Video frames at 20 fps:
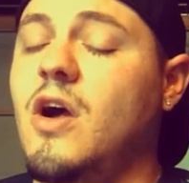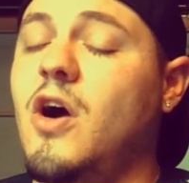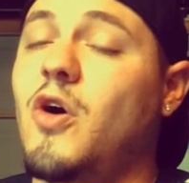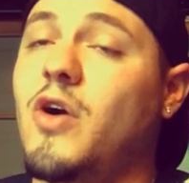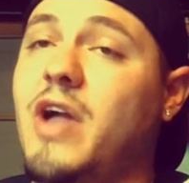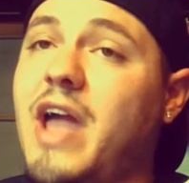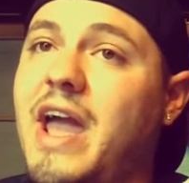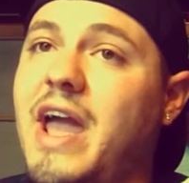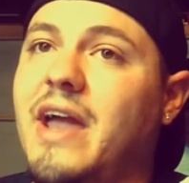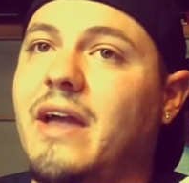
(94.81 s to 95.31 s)

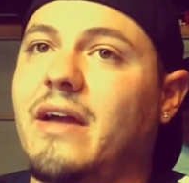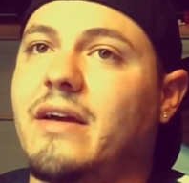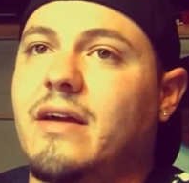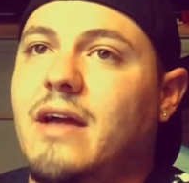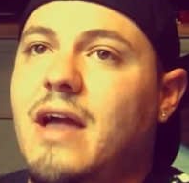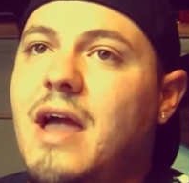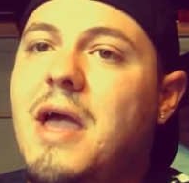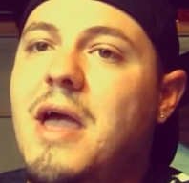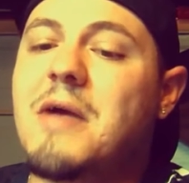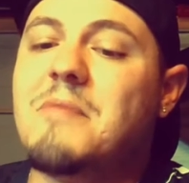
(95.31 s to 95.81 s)
Okay,
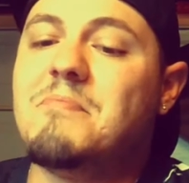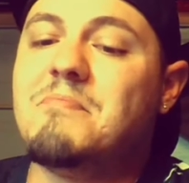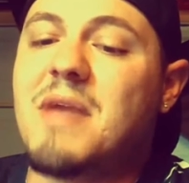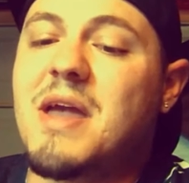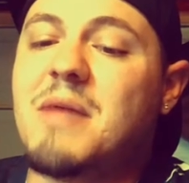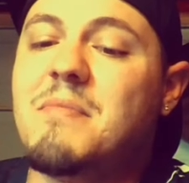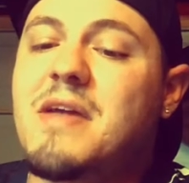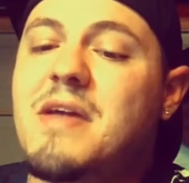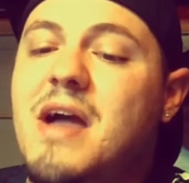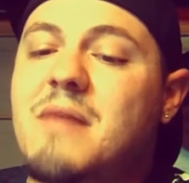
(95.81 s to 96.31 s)

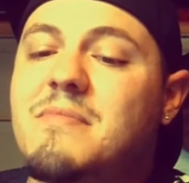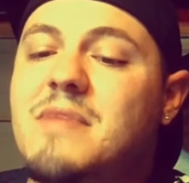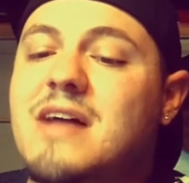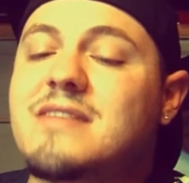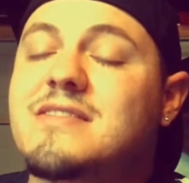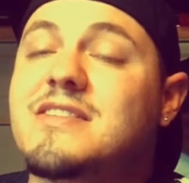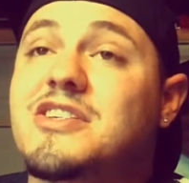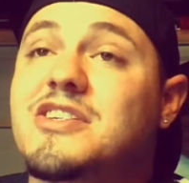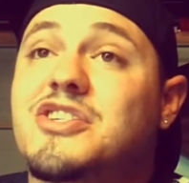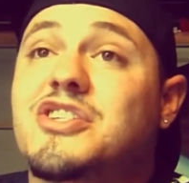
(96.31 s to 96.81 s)
maybe I'm
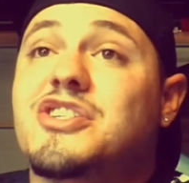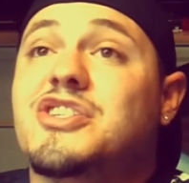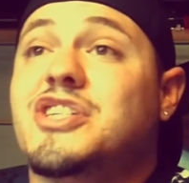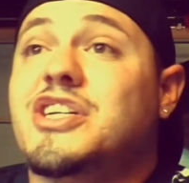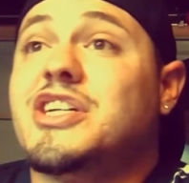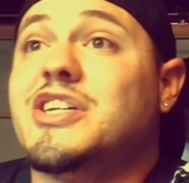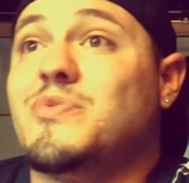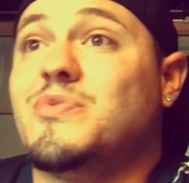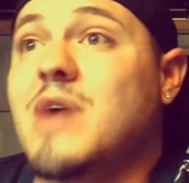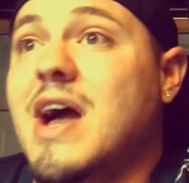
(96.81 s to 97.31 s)
not such a
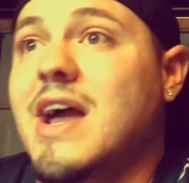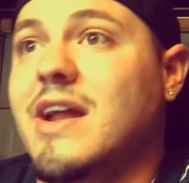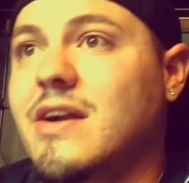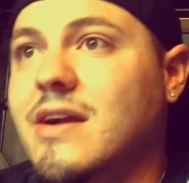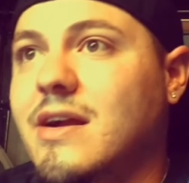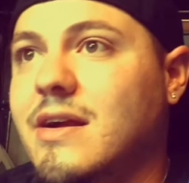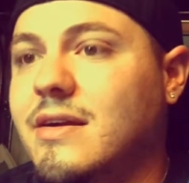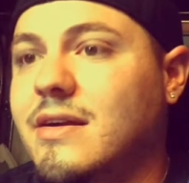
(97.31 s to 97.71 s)
shitty writer,